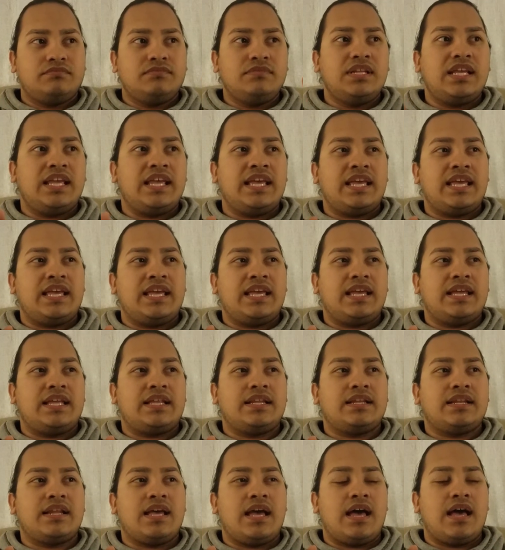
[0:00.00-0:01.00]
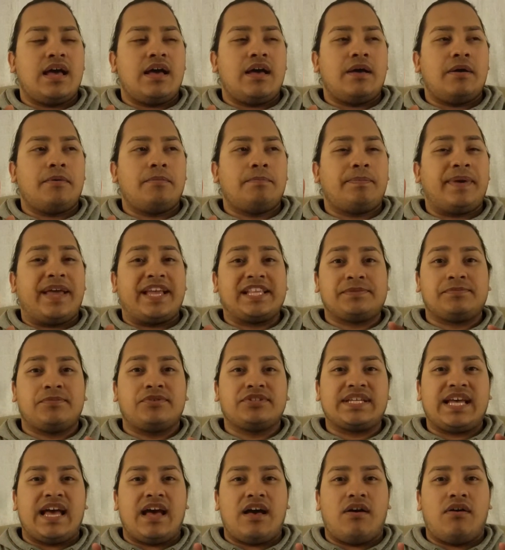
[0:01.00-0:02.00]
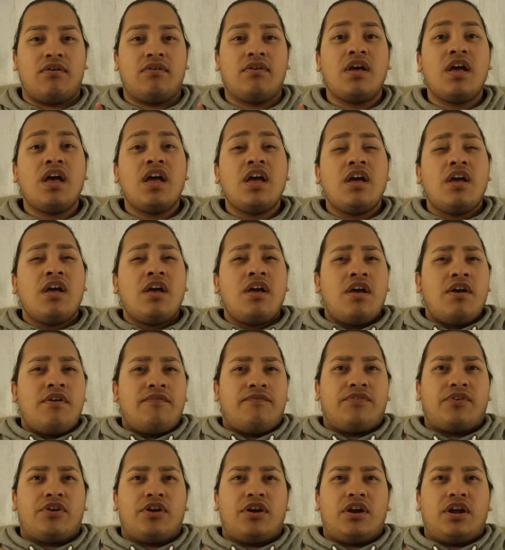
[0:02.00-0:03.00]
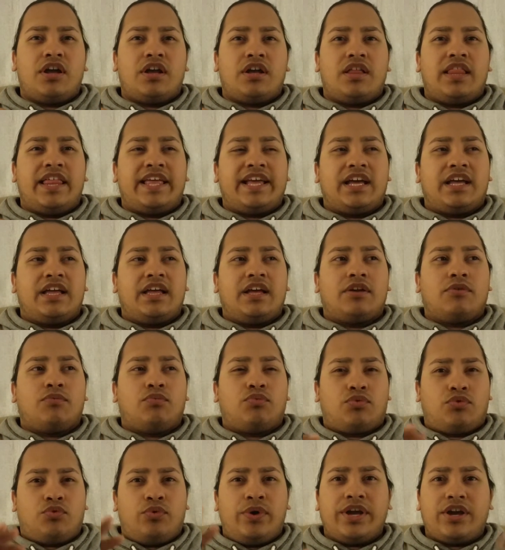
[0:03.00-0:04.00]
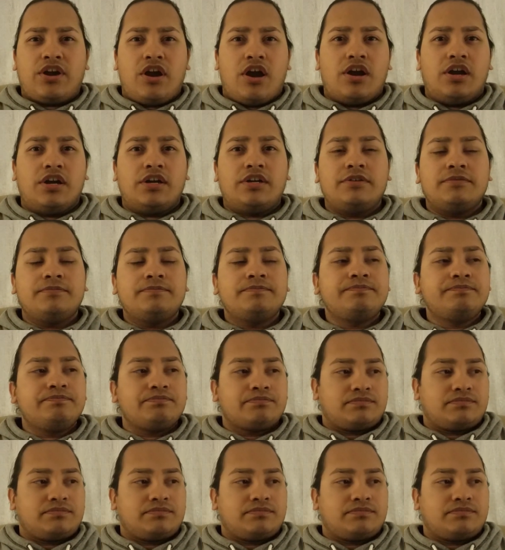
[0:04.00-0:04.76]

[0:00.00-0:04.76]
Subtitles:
in Bates Motel for, like, a quick arc.